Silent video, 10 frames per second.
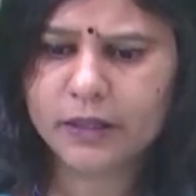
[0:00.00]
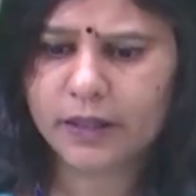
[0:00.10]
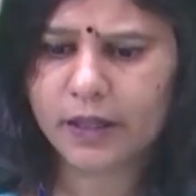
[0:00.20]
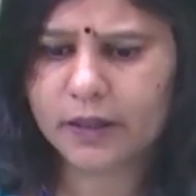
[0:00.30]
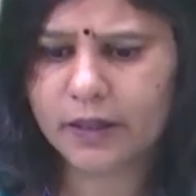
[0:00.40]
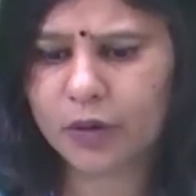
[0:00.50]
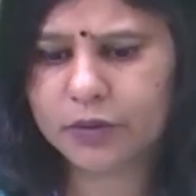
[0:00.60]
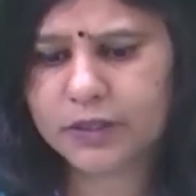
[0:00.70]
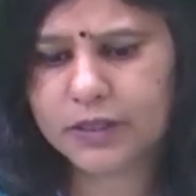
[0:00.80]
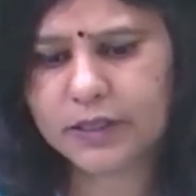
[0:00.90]
now
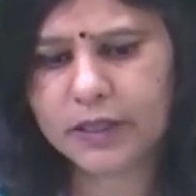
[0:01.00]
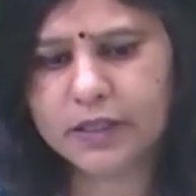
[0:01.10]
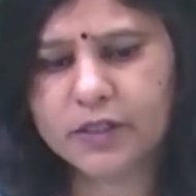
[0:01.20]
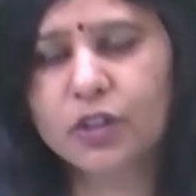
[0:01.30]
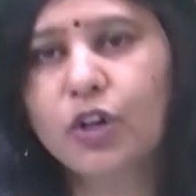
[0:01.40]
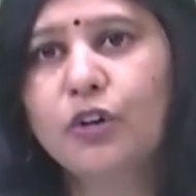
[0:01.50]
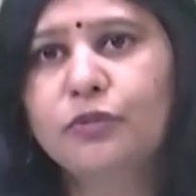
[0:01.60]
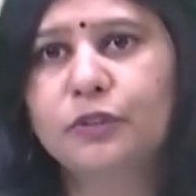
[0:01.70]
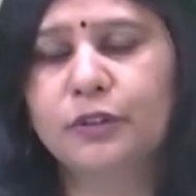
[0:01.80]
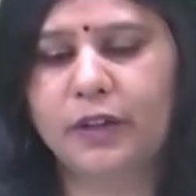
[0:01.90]
this is a listing of
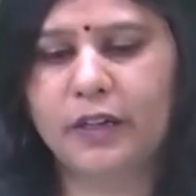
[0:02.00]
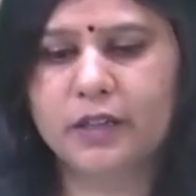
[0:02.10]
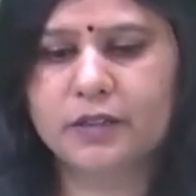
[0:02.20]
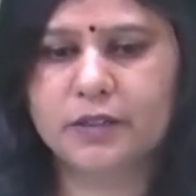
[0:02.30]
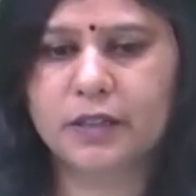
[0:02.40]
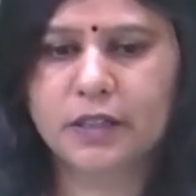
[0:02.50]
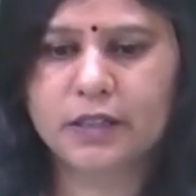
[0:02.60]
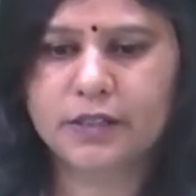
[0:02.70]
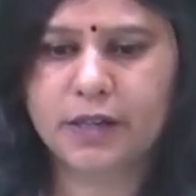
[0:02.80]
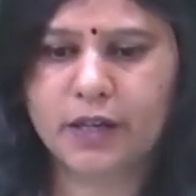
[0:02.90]
various
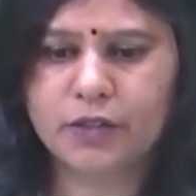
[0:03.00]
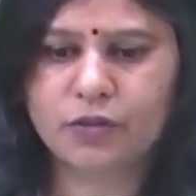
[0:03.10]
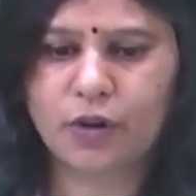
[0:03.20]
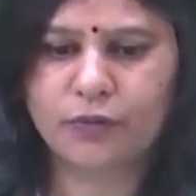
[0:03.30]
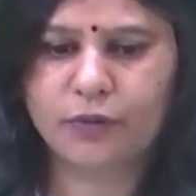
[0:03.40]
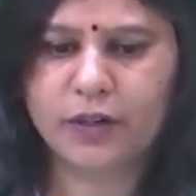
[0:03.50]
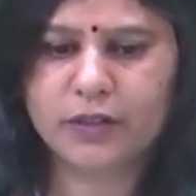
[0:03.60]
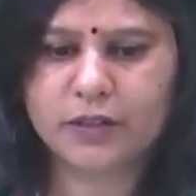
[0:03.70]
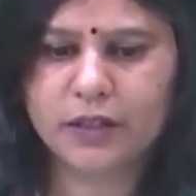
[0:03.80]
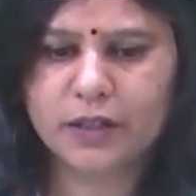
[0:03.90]
GIS
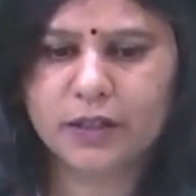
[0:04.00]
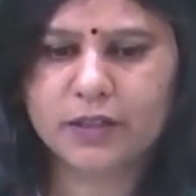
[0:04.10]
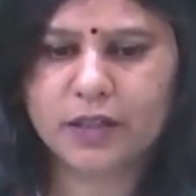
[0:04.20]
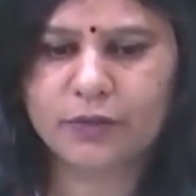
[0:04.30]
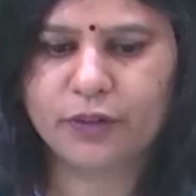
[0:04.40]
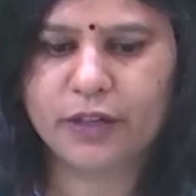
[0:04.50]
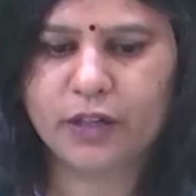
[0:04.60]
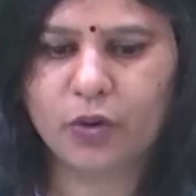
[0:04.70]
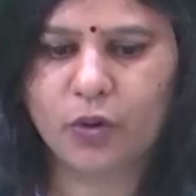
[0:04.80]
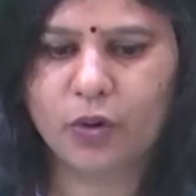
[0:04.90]
softwares. These are
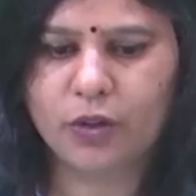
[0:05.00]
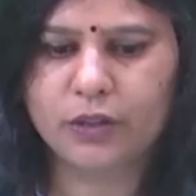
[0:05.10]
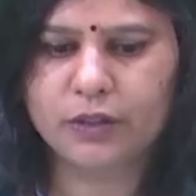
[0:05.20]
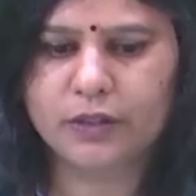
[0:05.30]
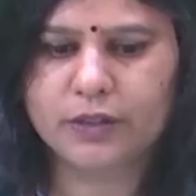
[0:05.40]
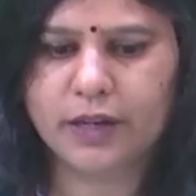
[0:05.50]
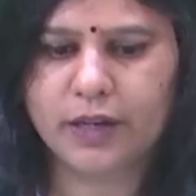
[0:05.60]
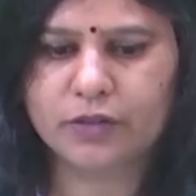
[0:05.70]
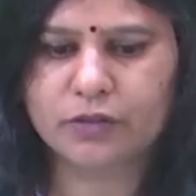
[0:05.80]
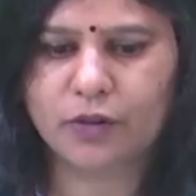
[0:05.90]
very old
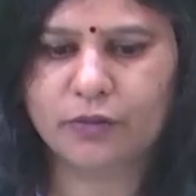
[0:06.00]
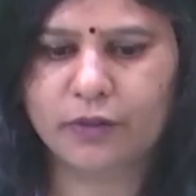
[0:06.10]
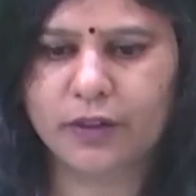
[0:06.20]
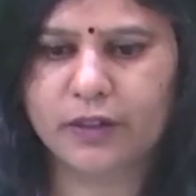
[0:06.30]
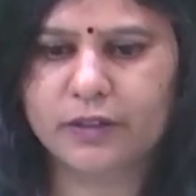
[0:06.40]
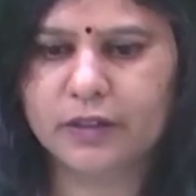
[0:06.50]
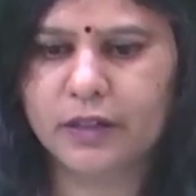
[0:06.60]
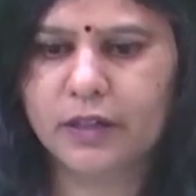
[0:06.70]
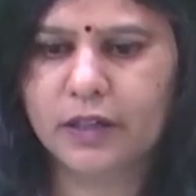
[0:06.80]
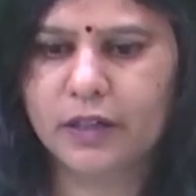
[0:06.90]
GIS softwares.
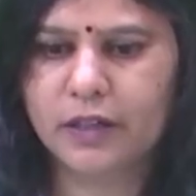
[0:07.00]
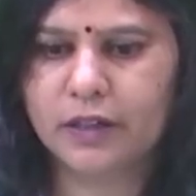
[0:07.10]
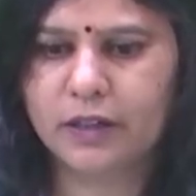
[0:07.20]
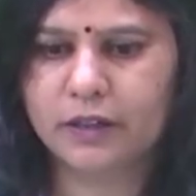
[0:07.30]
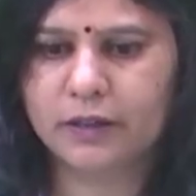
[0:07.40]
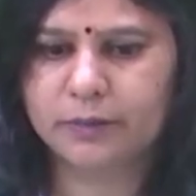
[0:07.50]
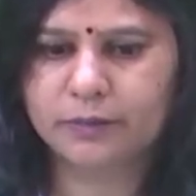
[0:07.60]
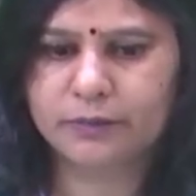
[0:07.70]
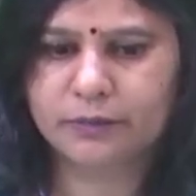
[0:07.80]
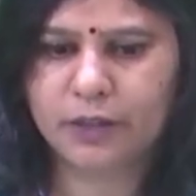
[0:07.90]

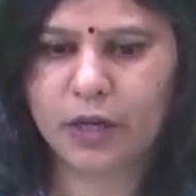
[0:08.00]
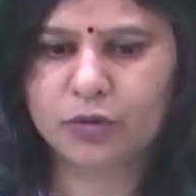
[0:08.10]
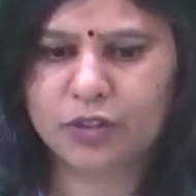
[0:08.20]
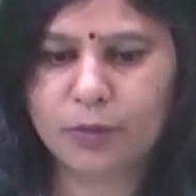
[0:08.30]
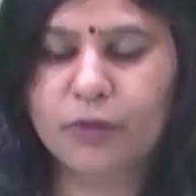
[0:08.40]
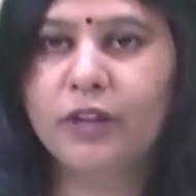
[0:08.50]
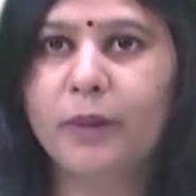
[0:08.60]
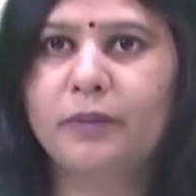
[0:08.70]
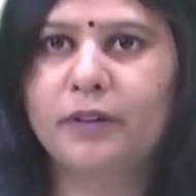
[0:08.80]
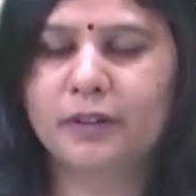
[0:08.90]
Now some of
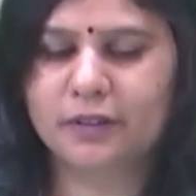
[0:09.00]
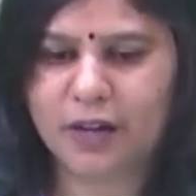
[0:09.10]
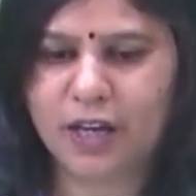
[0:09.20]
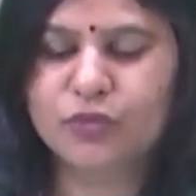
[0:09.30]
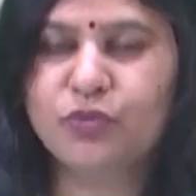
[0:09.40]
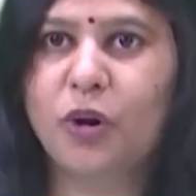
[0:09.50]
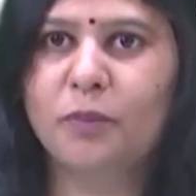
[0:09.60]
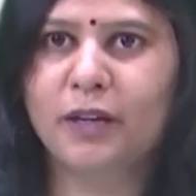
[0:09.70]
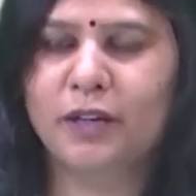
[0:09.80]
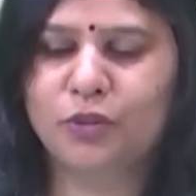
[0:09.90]
them
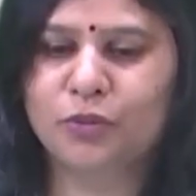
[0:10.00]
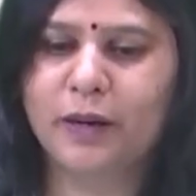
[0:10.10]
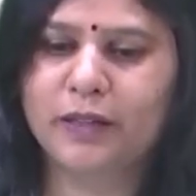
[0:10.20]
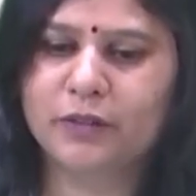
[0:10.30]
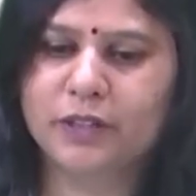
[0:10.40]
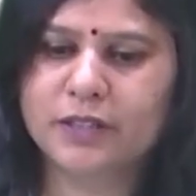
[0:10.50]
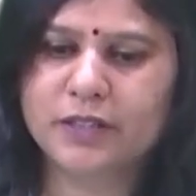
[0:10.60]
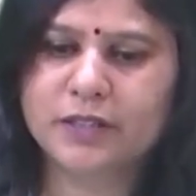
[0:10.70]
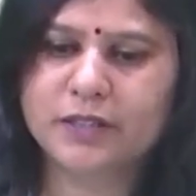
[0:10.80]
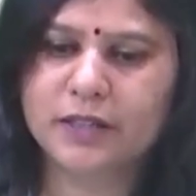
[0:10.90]
transformed into better
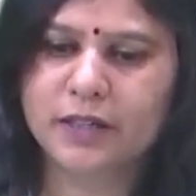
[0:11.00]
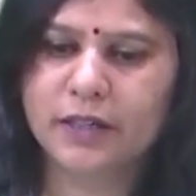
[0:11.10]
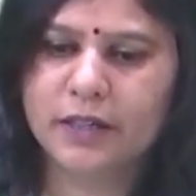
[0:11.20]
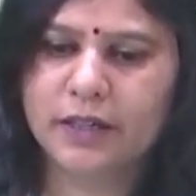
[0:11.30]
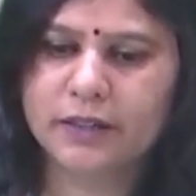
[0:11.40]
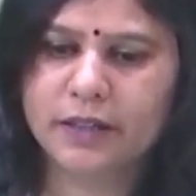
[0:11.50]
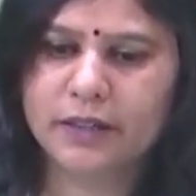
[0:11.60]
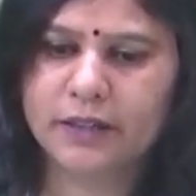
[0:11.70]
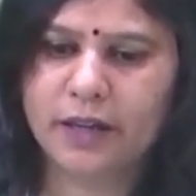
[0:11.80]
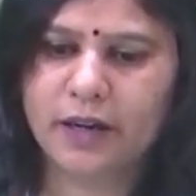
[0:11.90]
versions. And
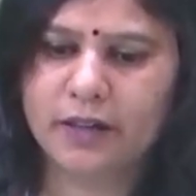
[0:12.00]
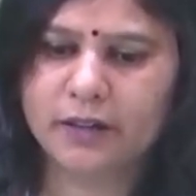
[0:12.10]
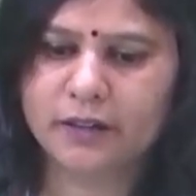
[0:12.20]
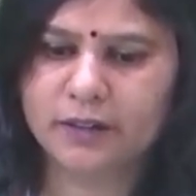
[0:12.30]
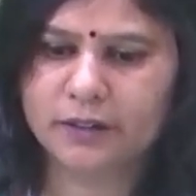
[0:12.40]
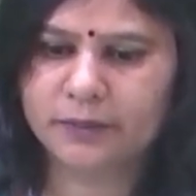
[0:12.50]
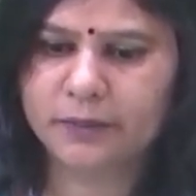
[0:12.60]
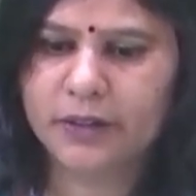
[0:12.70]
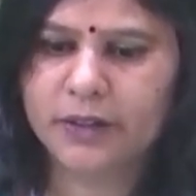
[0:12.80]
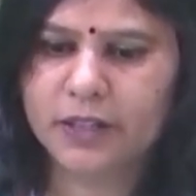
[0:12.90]
then
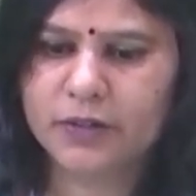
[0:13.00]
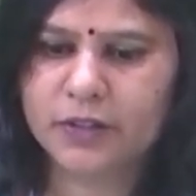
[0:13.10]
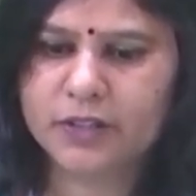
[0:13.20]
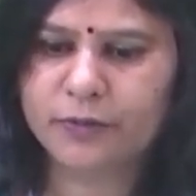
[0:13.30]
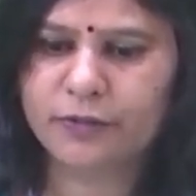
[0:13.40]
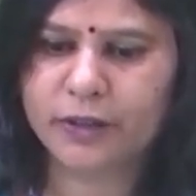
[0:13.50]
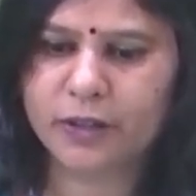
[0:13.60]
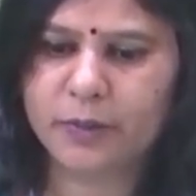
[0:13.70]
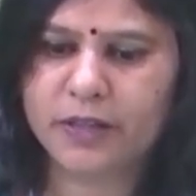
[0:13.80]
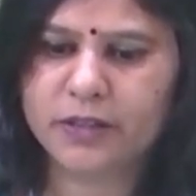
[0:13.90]
these were some
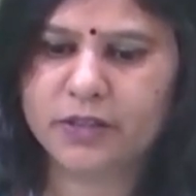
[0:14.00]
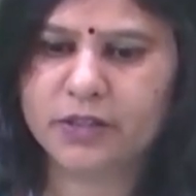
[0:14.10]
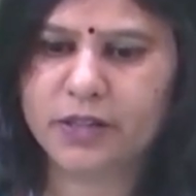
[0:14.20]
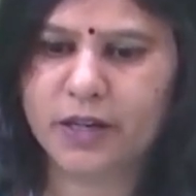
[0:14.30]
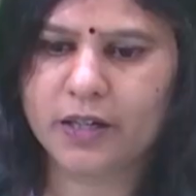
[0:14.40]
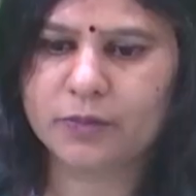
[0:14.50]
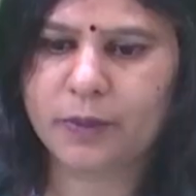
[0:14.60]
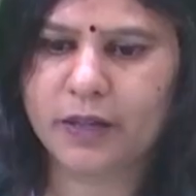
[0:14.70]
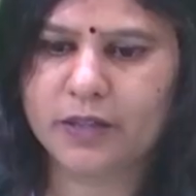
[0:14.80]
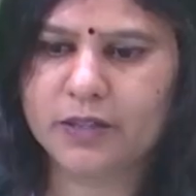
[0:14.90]
vector based GIS
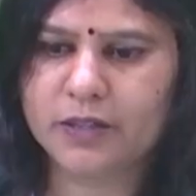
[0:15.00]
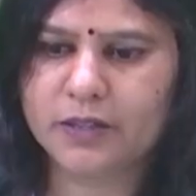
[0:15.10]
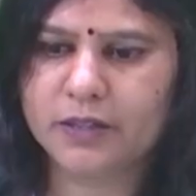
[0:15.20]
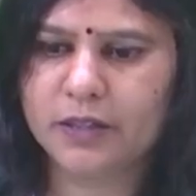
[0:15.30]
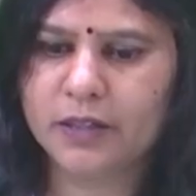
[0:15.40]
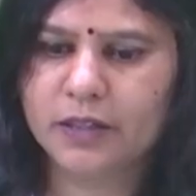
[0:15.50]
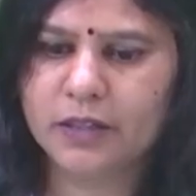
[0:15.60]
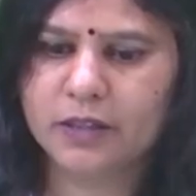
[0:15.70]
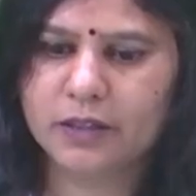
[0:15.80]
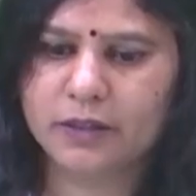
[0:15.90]
packages,
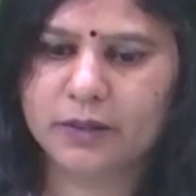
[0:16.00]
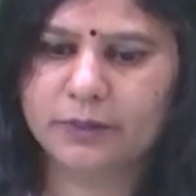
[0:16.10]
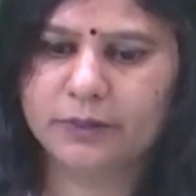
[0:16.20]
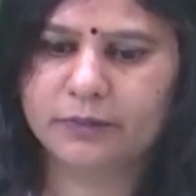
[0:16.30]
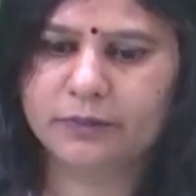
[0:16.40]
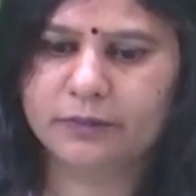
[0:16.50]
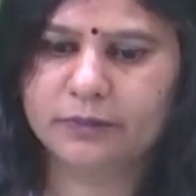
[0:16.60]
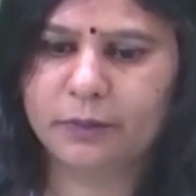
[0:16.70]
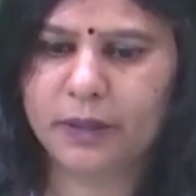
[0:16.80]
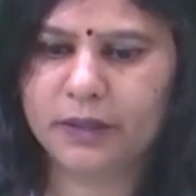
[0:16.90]

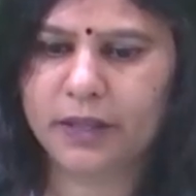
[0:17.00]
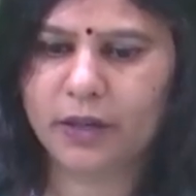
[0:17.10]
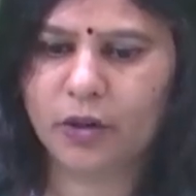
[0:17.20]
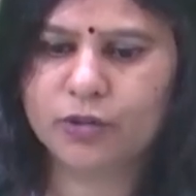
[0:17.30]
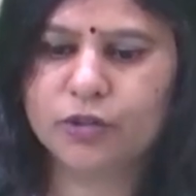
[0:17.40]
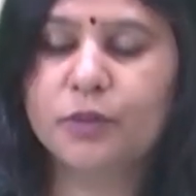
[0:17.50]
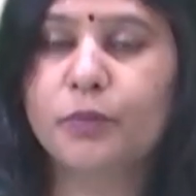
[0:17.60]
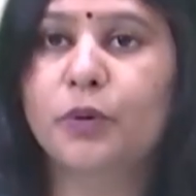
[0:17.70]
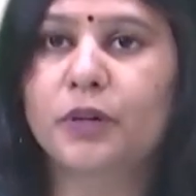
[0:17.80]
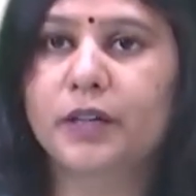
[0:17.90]
but they also
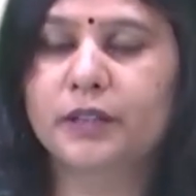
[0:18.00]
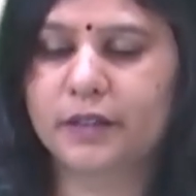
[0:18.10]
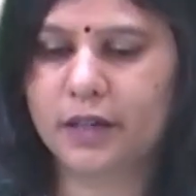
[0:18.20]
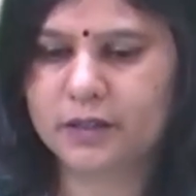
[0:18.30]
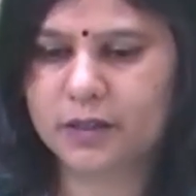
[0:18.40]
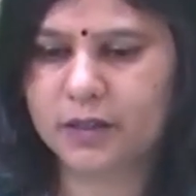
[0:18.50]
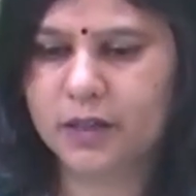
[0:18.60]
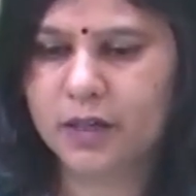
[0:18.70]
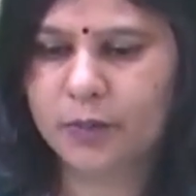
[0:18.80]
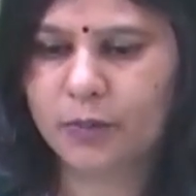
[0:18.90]
supported the raster
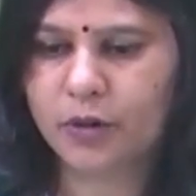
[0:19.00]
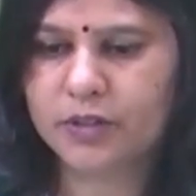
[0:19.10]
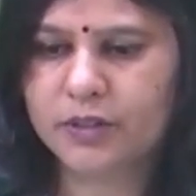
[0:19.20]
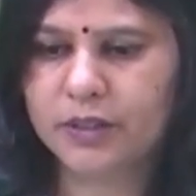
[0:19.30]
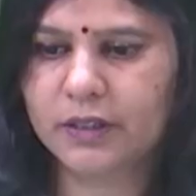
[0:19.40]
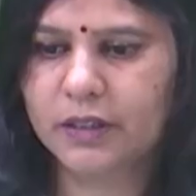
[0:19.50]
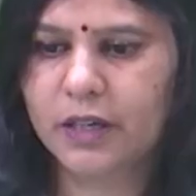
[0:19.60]
processing.